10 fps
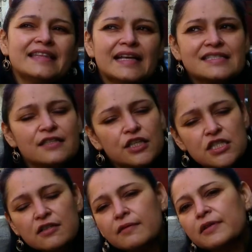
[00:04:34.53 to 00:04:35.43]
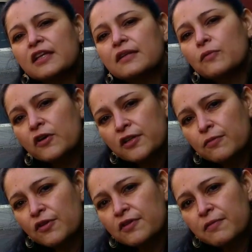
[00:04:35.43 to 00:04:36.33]
That's not so common anymore in
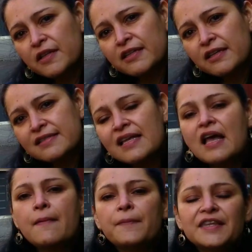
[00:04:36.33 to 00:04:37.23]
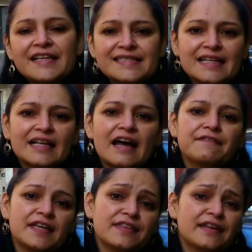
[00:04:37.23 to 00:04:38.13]
modern buildings, but they still have
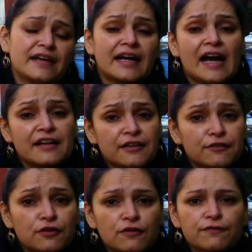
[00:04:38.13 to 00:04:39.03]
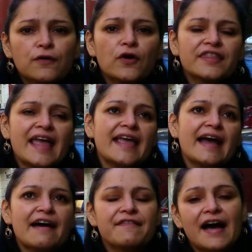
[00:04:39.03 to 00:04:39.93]
either a garden roof or they
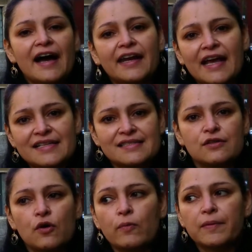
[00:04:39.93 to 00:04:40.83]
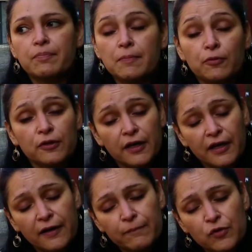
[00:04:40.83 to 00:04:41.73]
have areas, so when people
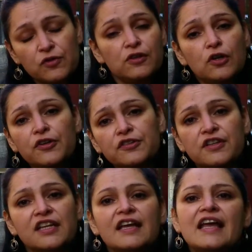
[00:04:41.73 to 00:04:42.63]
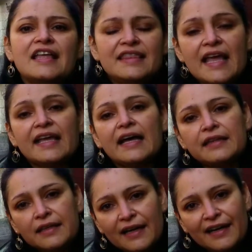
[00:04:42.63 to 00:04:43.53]
do the laundry, they
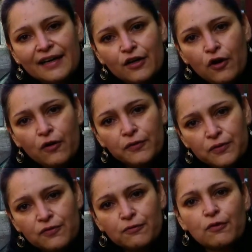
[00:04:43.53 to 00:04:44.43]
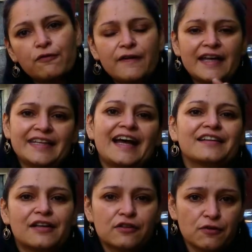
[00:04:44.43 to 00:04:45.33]
can go to the roof and
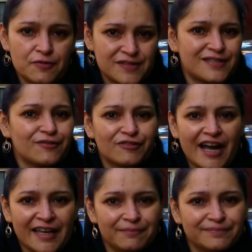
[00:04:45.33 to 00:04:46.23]
hang the clothes to dry.